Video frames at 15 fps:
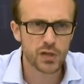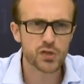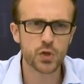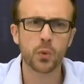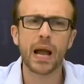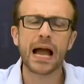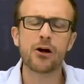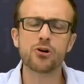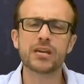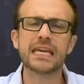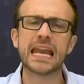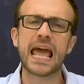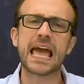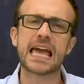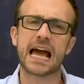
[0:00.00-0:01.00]
So how
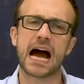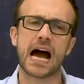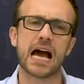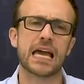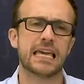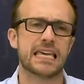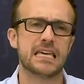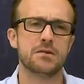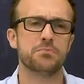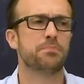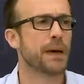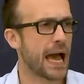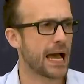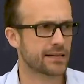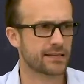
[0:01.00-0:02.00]
can A I
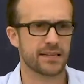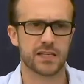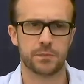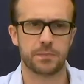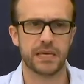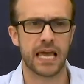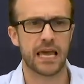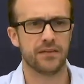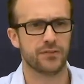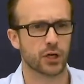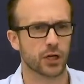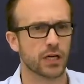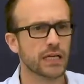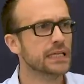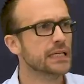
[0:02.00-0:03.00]
impact this
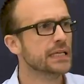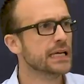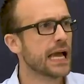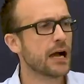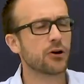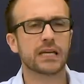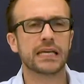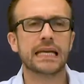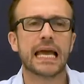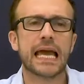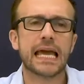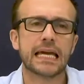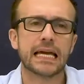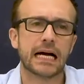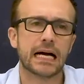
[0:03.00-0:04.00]
behavior? How can
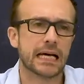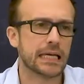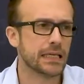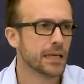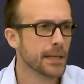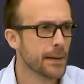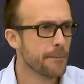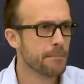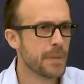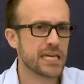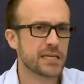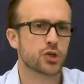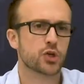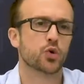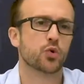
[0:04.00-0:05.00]
A I
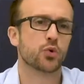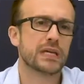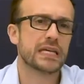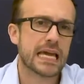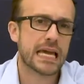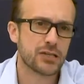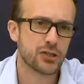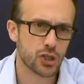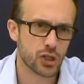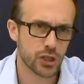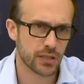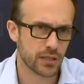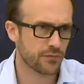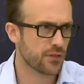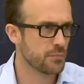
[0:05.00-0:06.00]
make
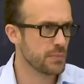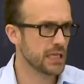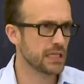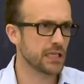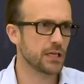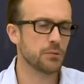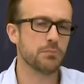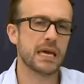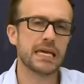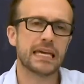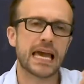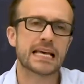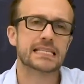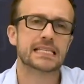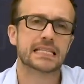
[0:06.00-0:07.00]
creation of the meeting,
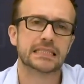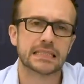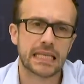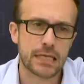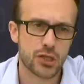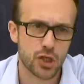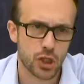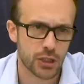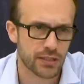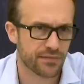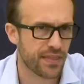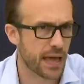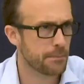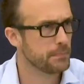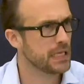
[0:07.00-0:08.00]
make escalation
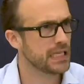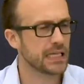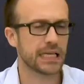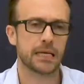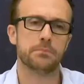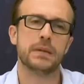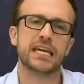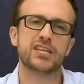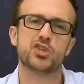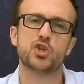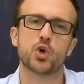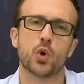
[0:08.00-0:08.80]
of that meeting, and make